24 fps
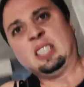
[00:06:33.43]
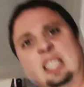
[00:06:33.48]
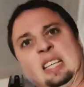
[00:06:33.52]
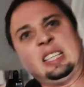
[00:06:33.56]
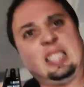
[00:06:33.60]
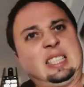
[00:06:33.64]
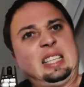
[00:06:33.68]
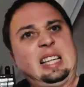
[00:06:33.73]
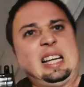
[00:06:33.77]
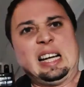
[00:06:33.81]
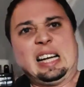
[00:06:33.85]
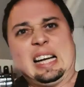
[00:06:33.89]
and
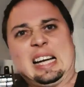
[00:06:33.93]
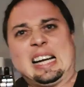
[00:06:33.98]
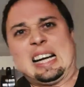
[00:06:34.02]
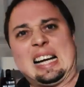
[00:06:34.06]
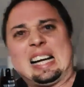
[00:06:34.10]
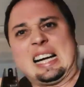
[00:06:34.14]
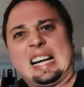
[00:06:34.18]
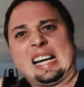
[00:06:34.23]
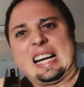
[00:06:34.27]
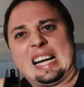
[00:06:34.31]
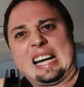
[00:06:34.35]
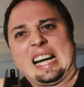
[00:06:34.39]
just
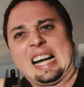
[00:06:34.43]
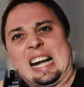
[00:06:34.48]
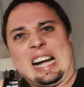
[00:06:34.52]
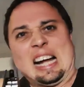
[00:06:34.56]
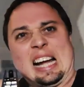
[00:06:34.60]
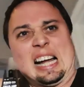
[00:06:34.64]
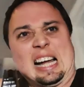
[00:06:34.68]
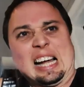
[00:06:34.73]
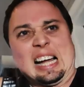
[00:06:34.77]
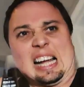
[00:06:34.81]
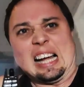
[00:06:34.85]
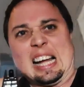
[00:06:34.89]

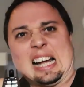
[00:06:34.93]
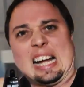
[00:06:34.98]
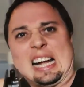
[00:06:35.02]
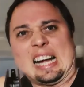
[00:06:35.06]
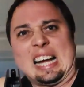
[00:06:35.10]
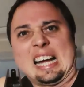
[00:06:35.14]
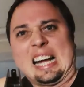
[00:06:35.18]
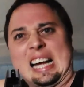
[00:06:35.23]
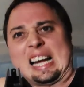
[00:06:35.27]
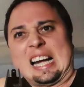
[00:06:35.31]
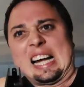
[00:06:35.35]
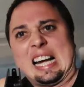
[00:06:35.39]

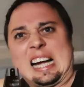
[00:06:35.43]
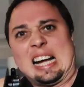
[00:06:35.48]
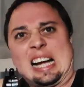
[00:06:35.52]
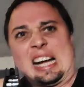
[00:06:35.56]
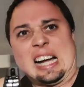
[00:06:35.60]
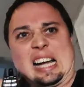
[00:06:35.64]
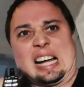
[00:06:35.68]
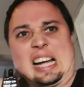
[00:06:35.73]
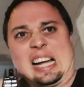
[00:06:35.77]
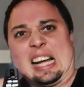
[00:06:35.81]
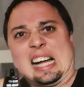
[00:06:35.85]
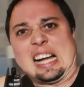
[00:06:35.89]
clean across the
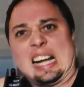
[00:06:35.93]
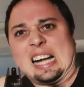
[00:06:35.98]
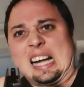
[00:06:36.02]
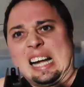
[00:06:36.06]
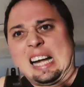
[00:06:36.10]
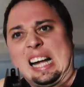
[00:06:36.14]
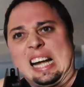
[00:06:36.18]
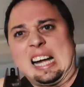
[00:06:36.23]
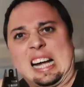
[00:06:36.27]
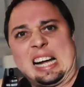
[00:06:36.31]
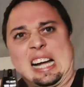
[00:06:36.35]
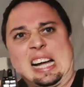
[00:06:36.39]
board.
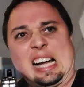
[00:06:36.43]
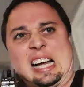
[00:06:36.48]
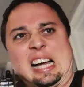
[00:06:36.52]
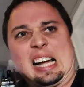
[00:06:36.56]
Takes